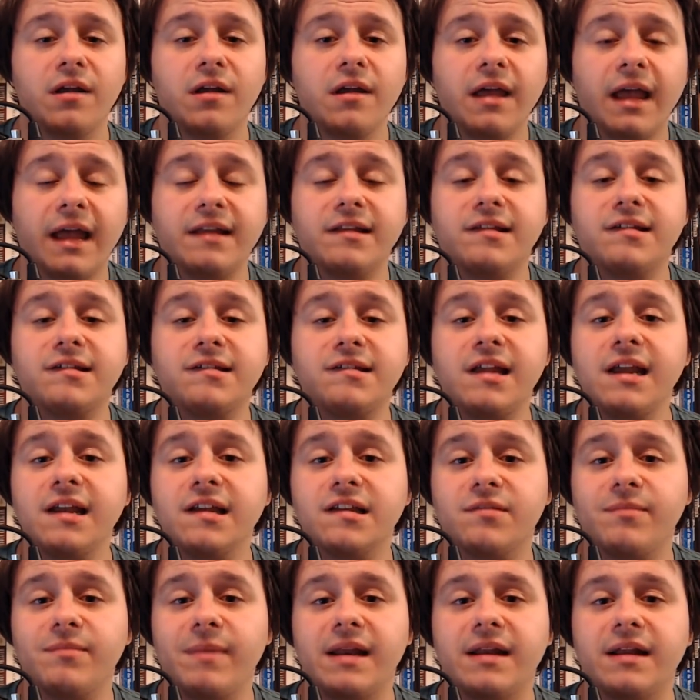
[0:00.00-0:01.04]
And Singh has
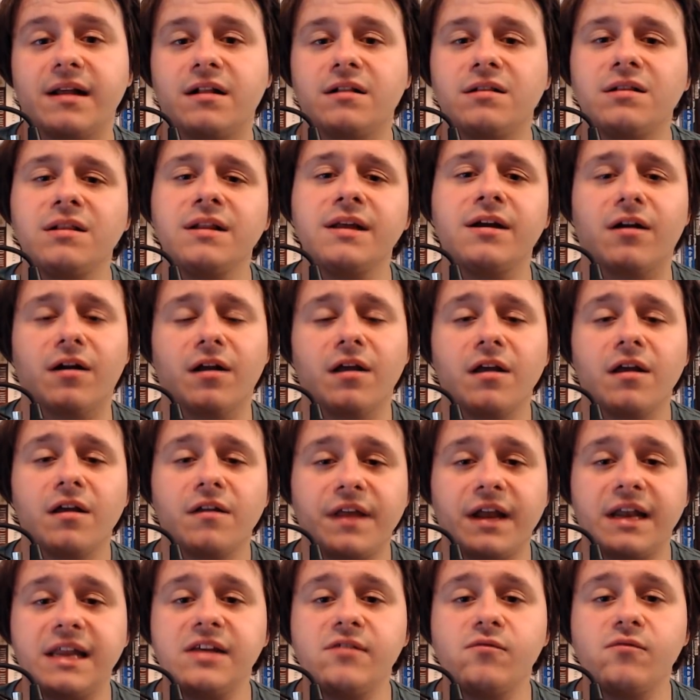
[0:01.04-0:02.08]
made it clear
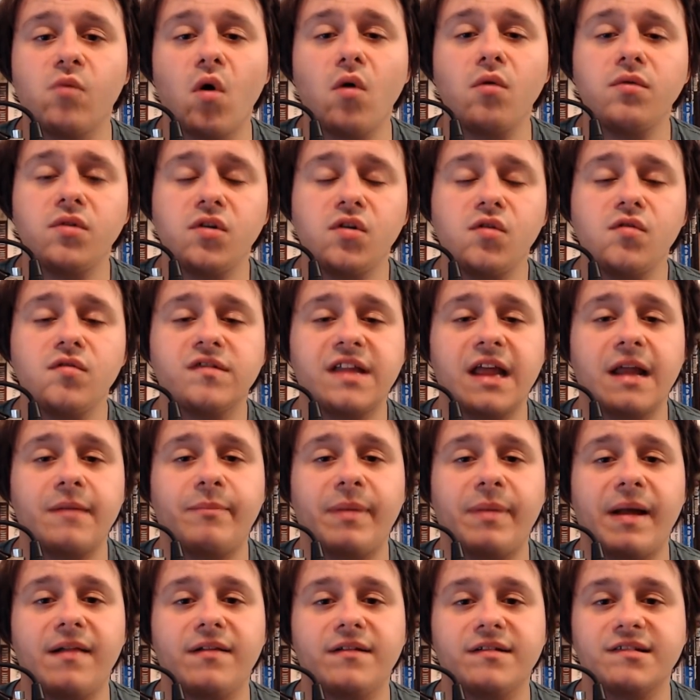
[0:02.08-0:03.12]
that he won't use that
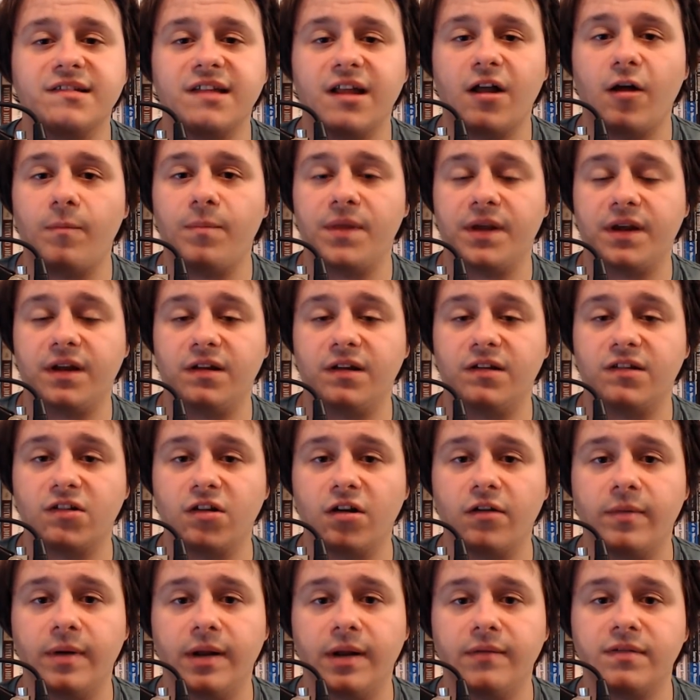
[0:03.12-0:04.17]
balance to help the
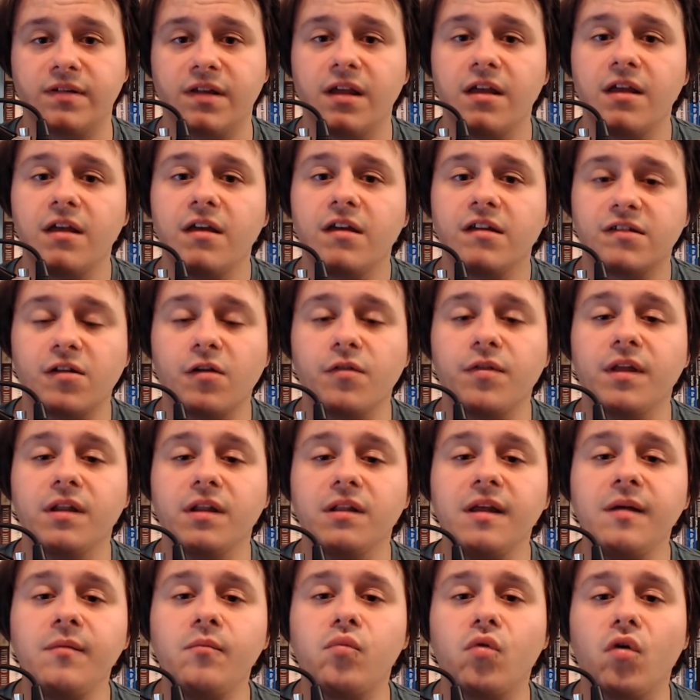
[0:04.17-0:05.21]
Conservatives. So the
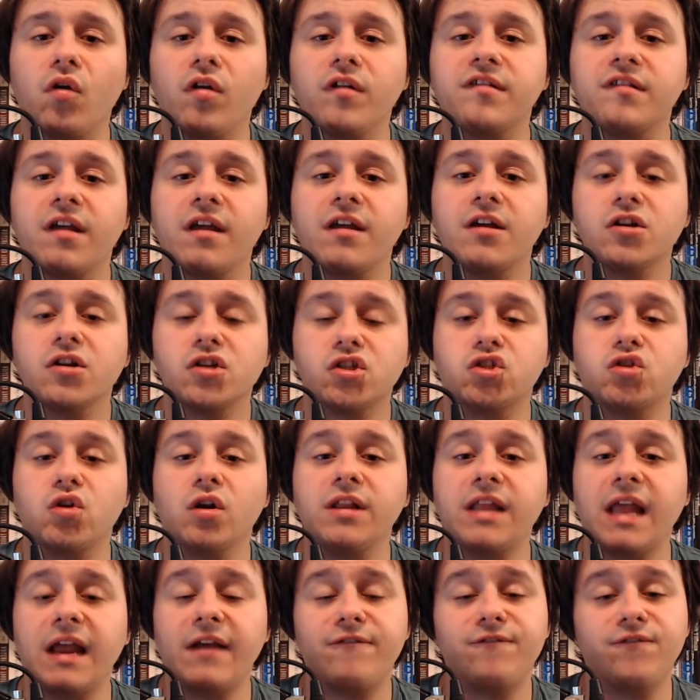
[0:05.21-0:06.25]
Liberals, should
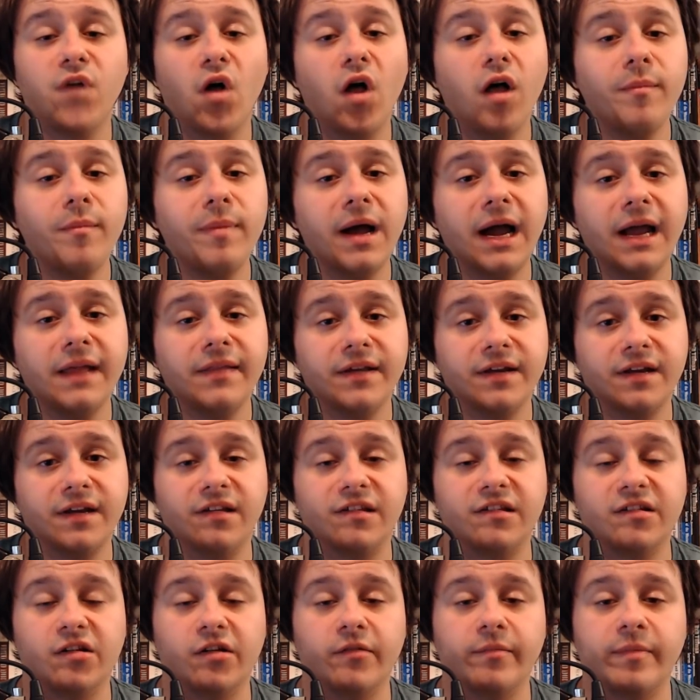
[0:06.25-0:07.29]
they fall behind the
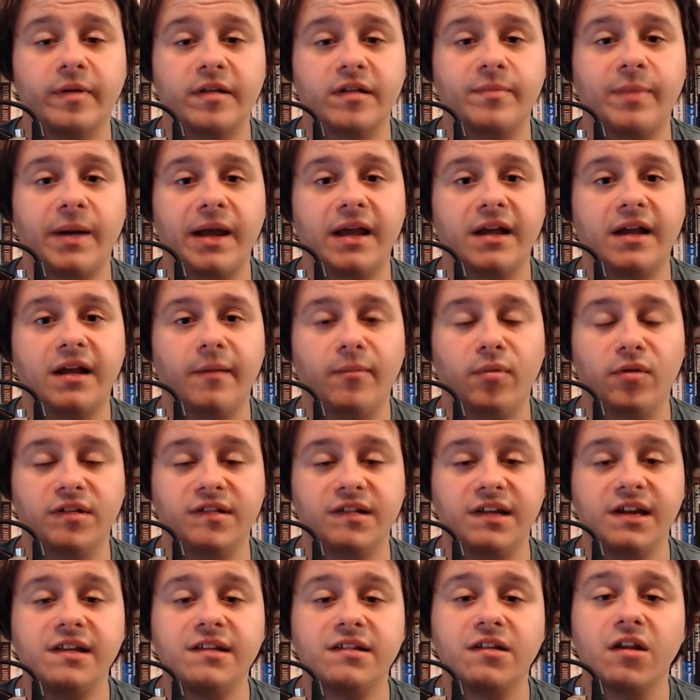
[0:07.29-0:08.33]
Conservatives by a couple
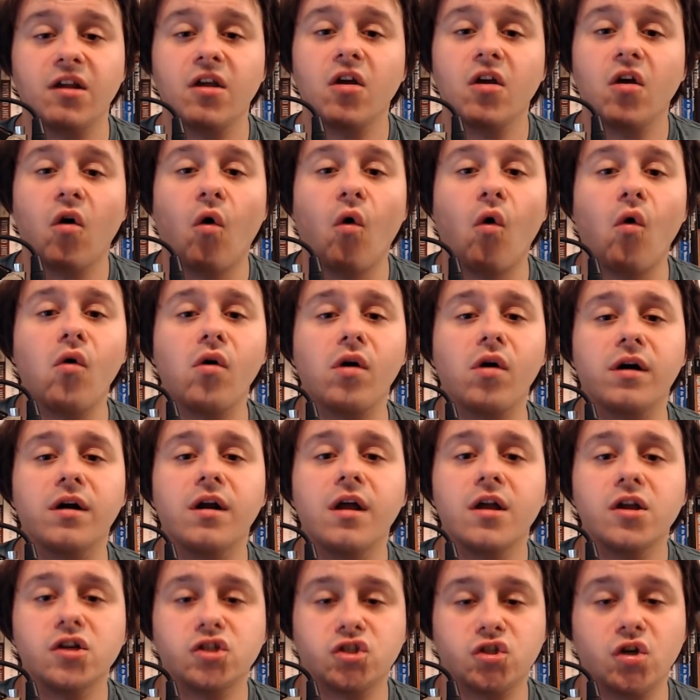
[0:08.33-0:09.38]
seats, or
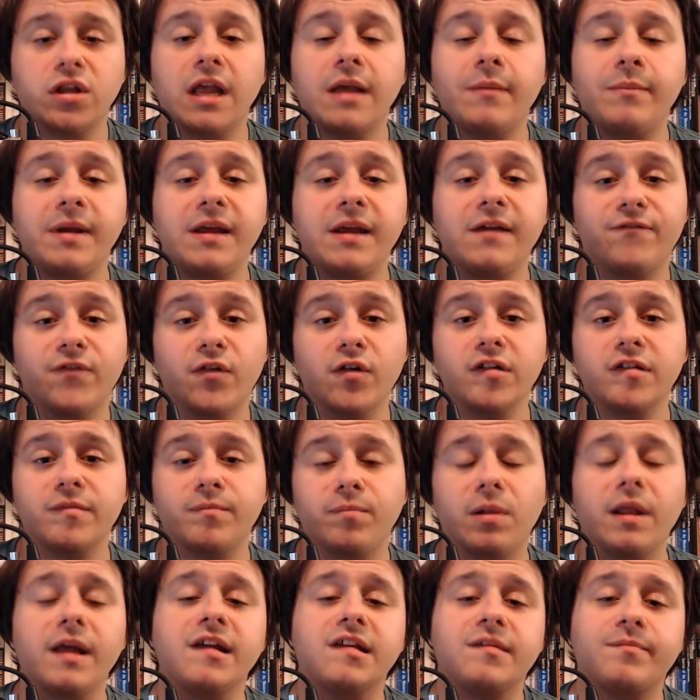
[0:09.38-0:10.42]
should they be first
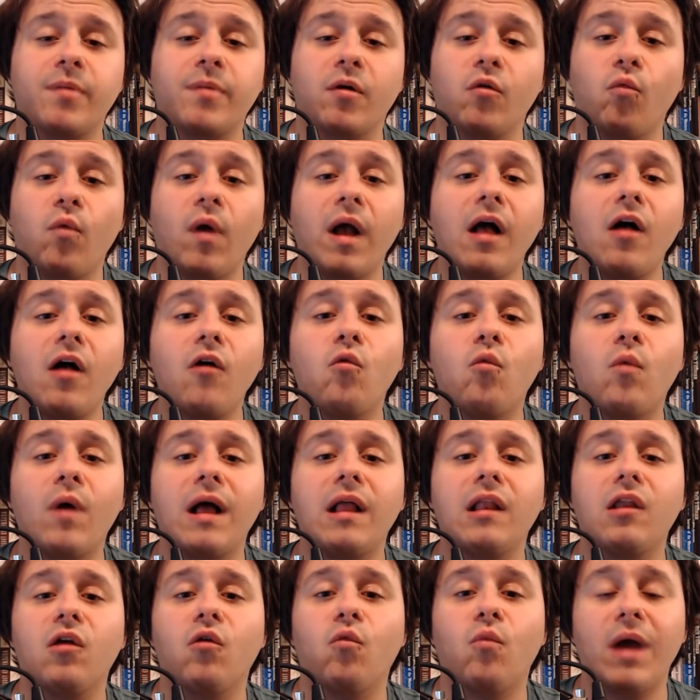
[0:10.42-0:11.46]
place but well
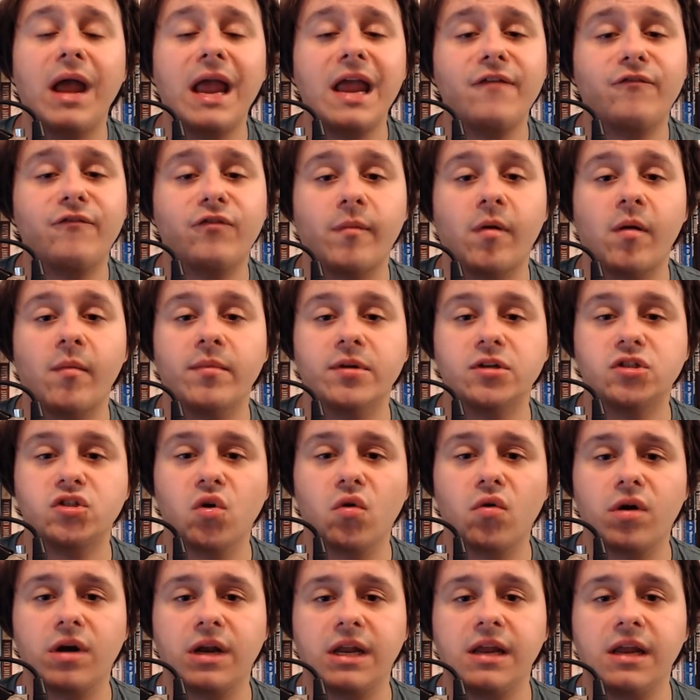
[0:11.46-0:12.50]
away from a
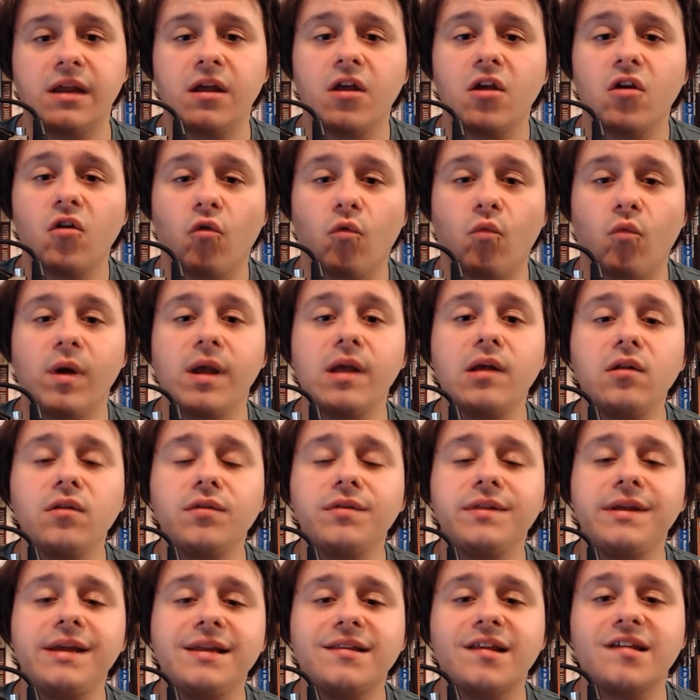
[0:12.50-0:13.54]
majority, will
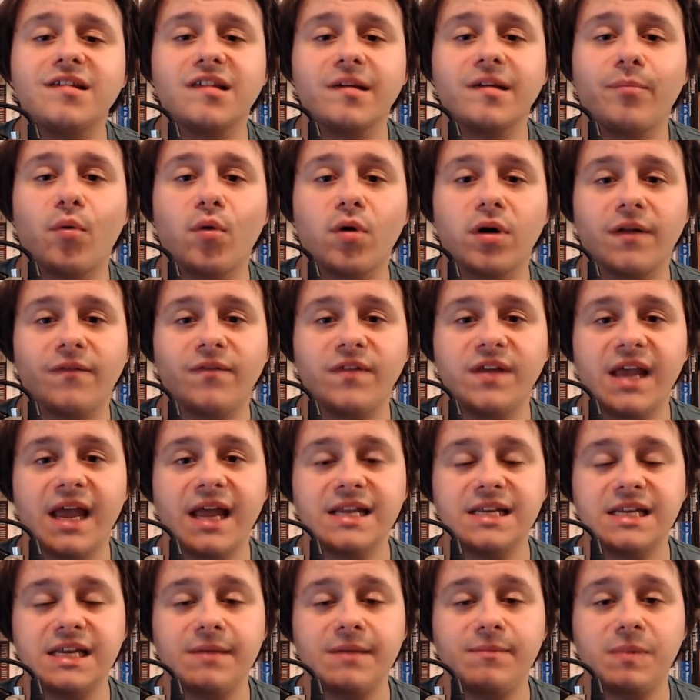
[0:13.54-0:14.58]
need the support of the
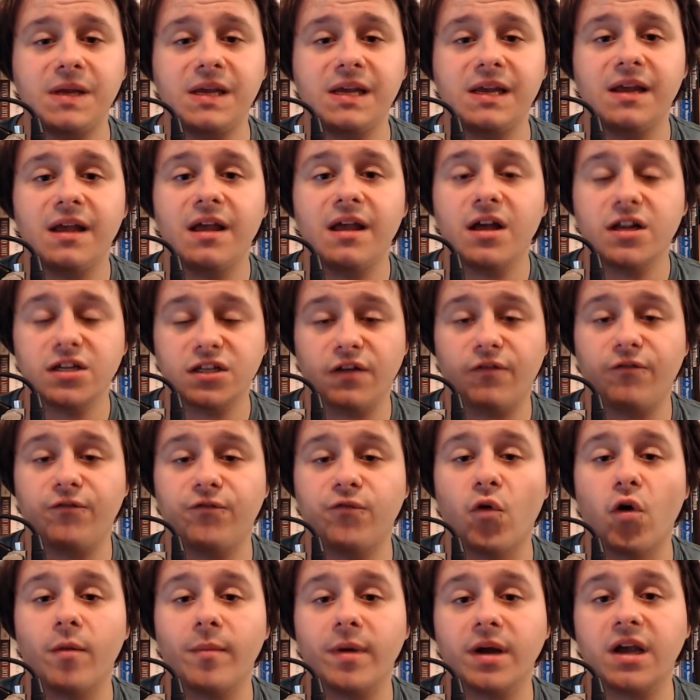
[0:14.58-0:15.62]
NDP to
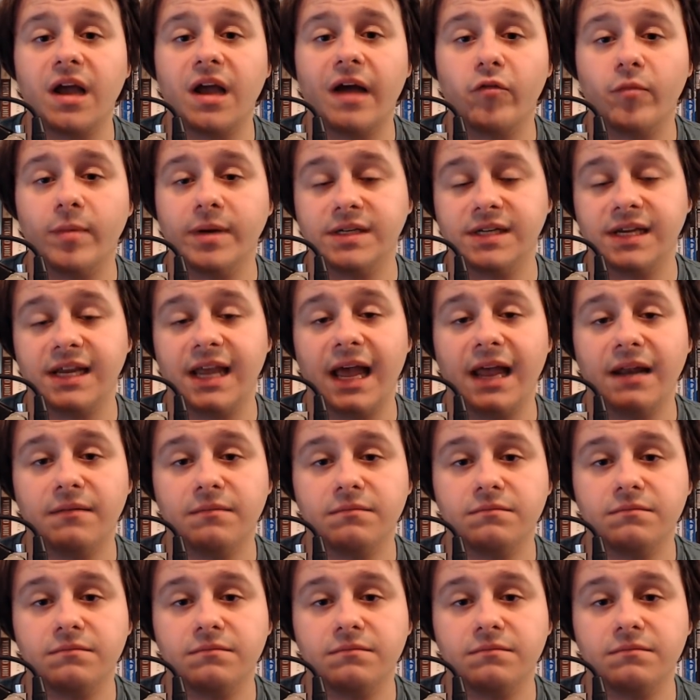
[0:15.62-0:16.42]
form a government again.